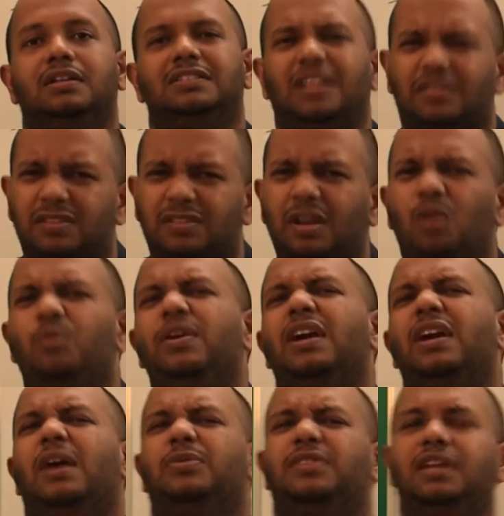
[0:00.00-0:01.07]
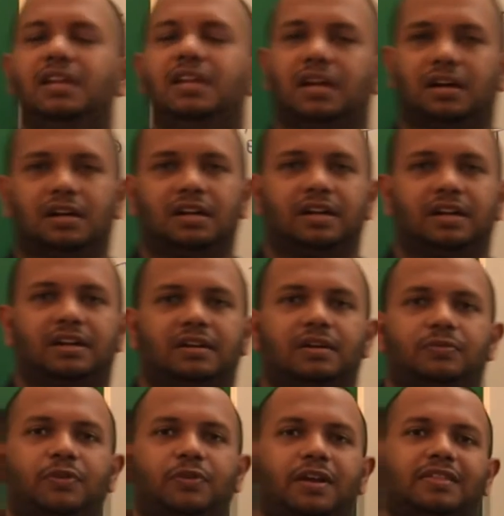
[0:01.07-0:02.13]
Just now we have seen
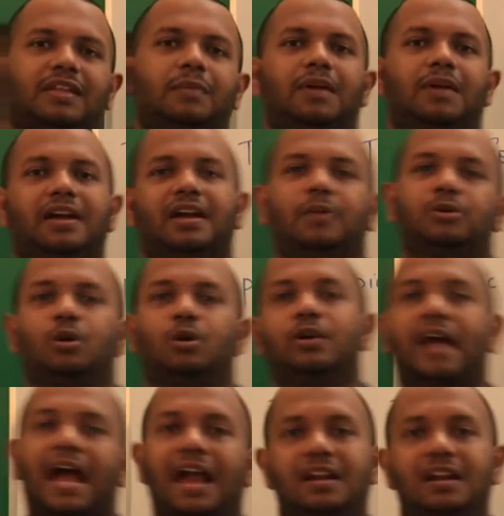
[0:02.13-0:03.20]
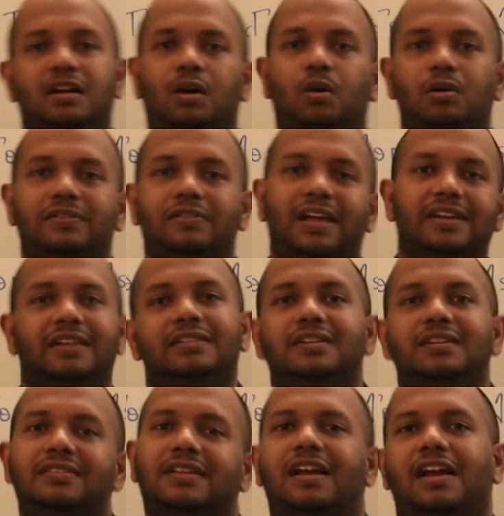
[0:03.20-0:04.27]
earlier. For example, I have told alcohols and
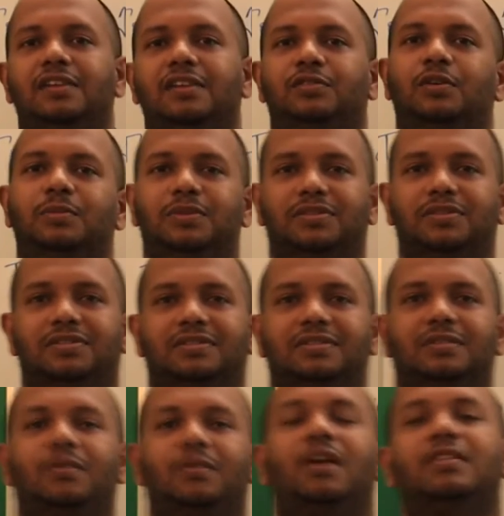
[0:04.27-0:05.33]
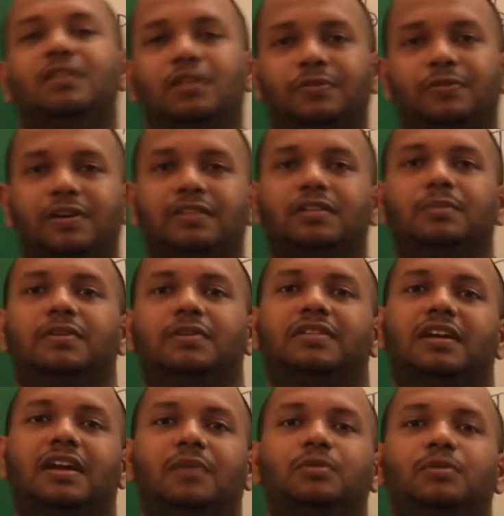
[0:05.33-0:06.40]
others are isomers. What sort of isomers
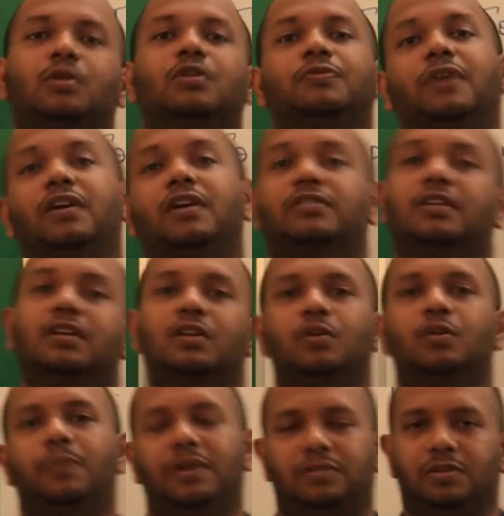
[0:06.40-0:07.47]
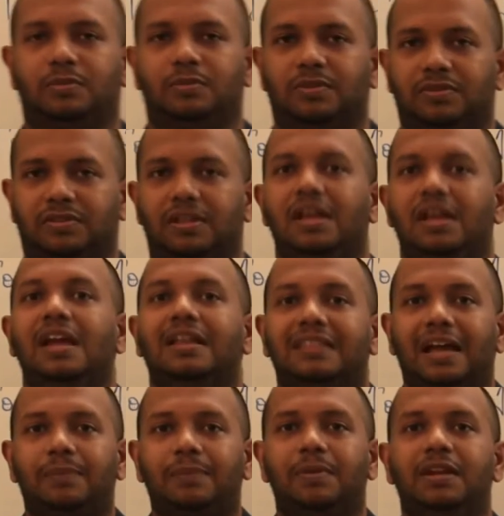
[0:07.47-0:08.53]
I have told? Functional group isomers.
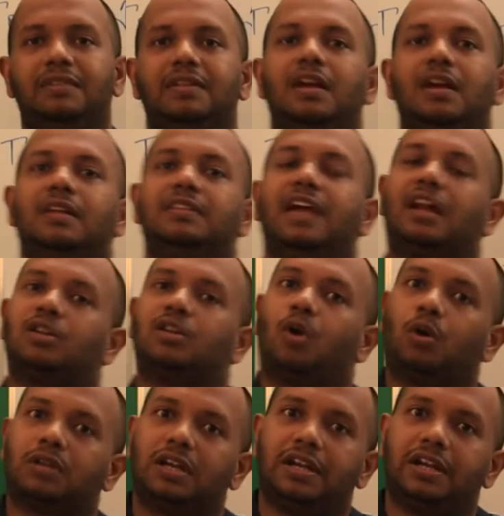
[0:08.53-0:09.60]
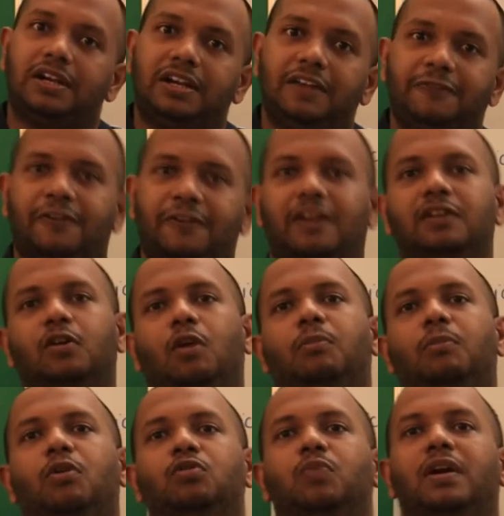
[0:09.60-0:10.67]
That means they are totally different
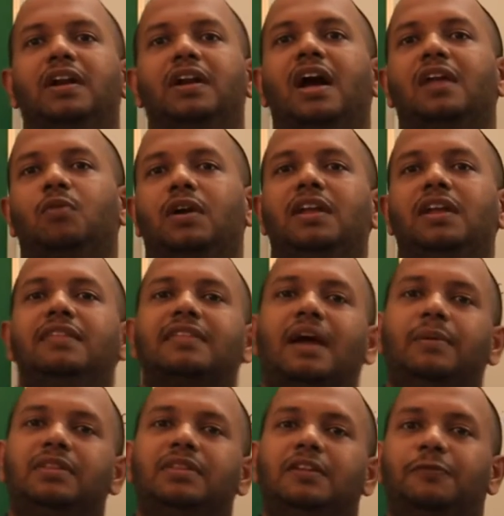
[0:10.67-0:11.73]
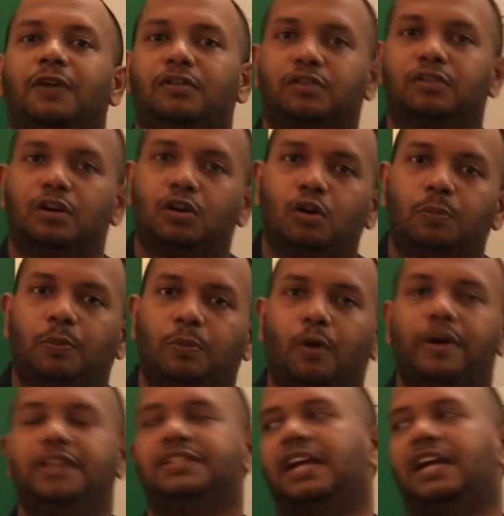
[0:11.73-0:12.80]
compounds. One is having the functional group
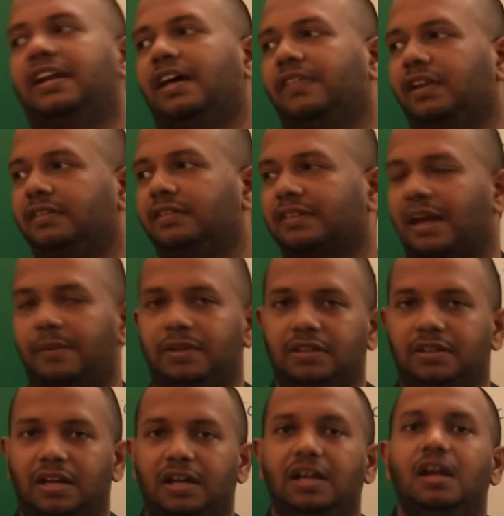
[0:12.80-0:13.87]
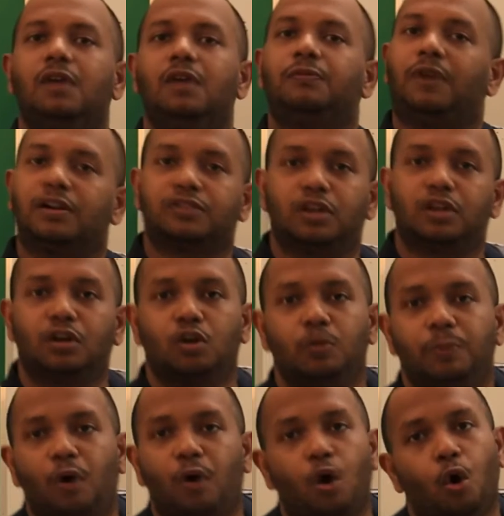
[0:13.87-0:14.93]
OH and other is having the functional
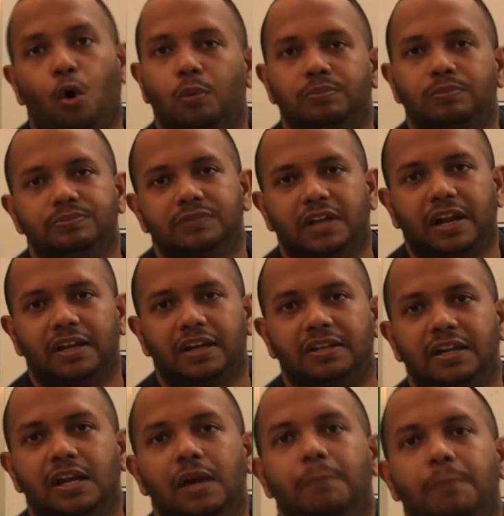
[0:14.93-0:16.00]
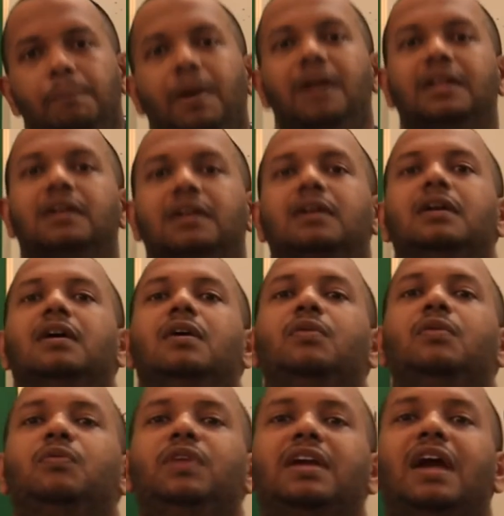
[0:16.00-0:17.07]
group O. Correct?
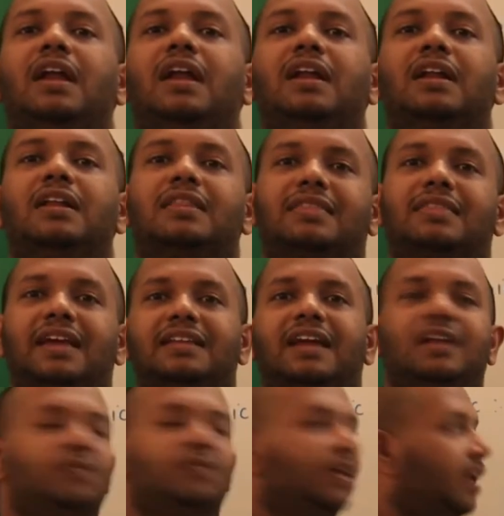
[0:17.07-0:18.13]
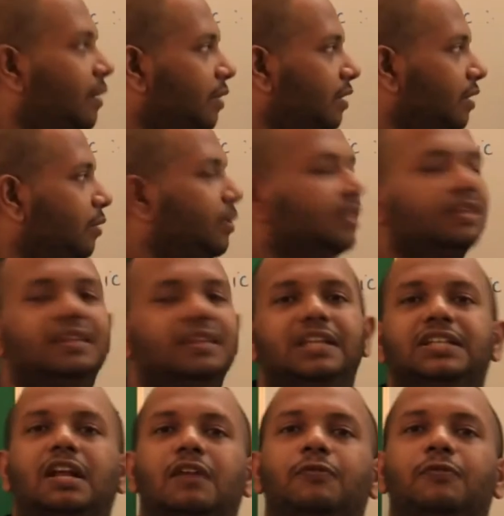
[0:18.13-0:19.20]
But we can say that whenever we see the
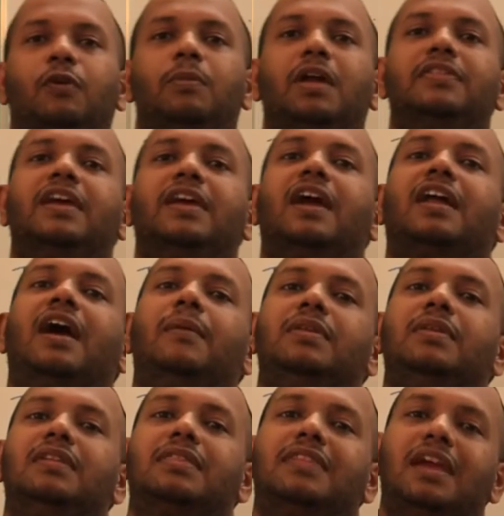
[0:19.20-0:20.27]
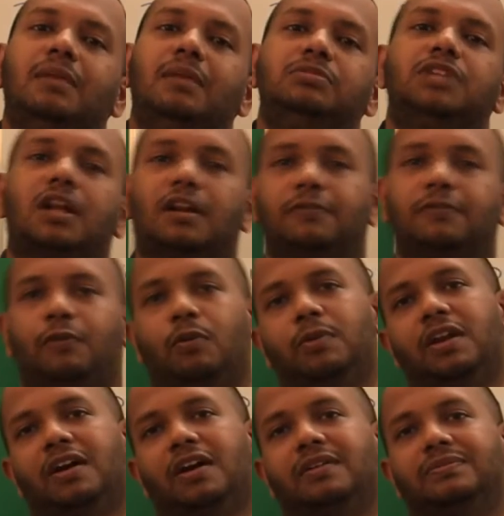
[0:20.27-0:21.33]
general formula, they are having the same general
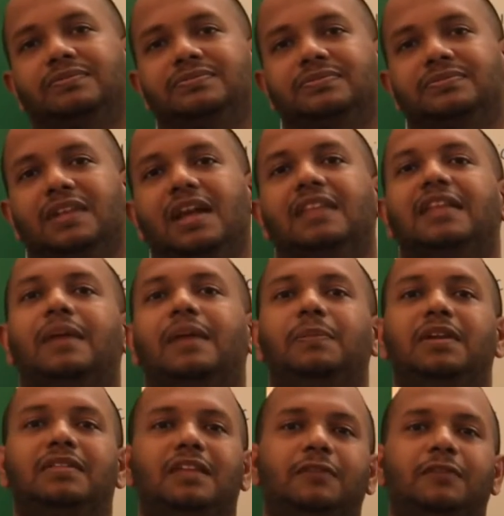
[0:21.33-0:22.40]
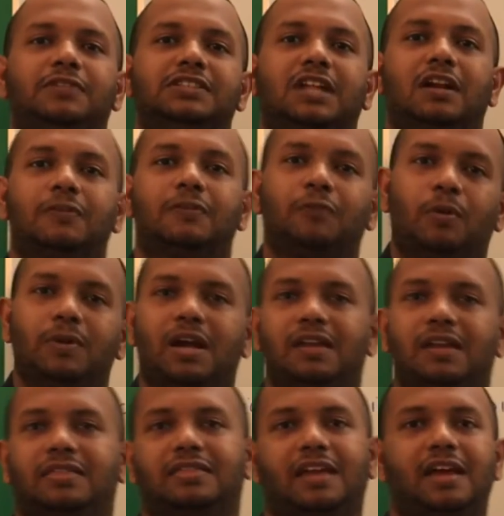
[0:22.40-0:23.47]
formula. That means if the general formula
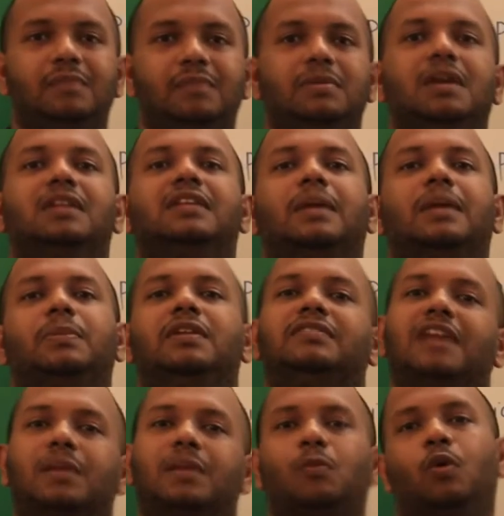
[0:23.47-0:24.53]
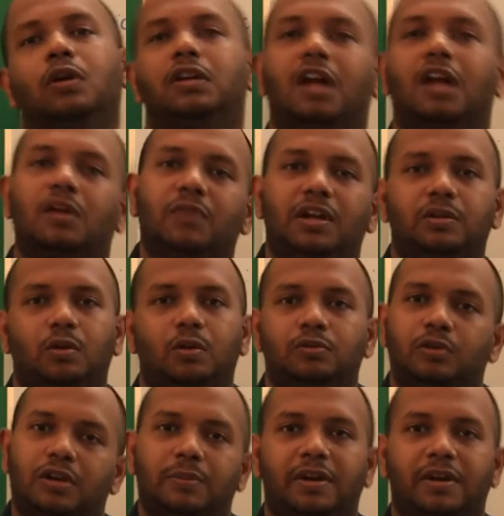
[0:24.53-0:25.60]
is same, that means their molecular weight
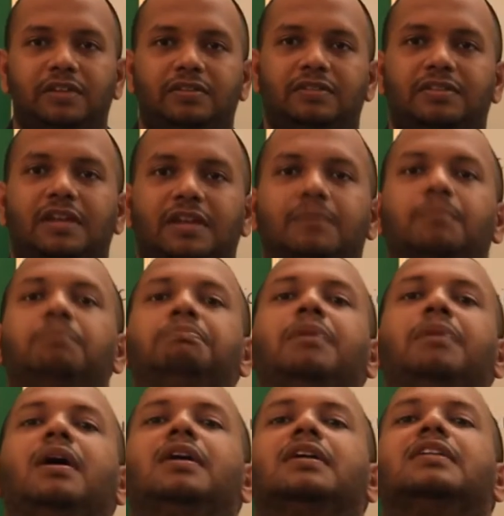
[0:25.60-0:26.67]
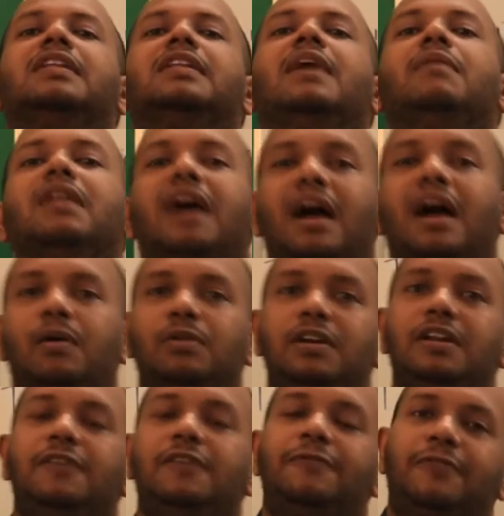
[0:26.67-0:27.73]
also remains the same, but they will
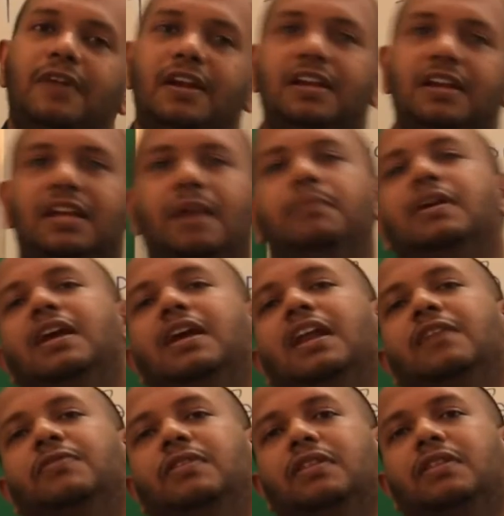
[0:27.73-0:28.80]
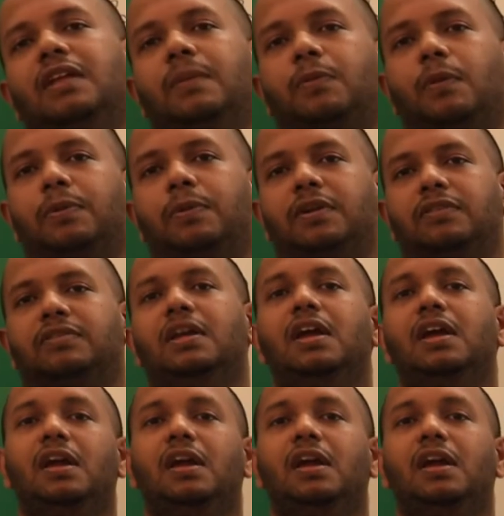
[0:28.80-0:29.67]
have different chemical and physical properties.